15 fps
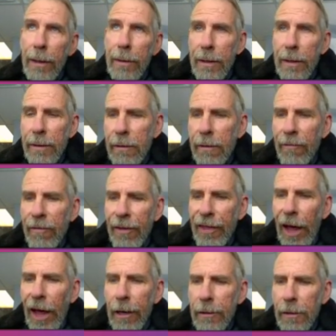a list of
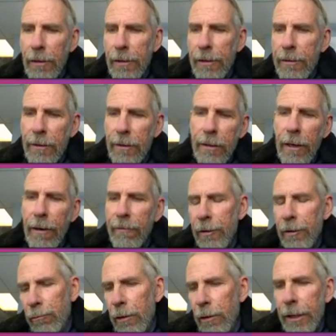1,000 instead of
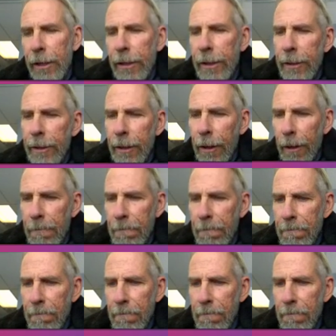splitting it up,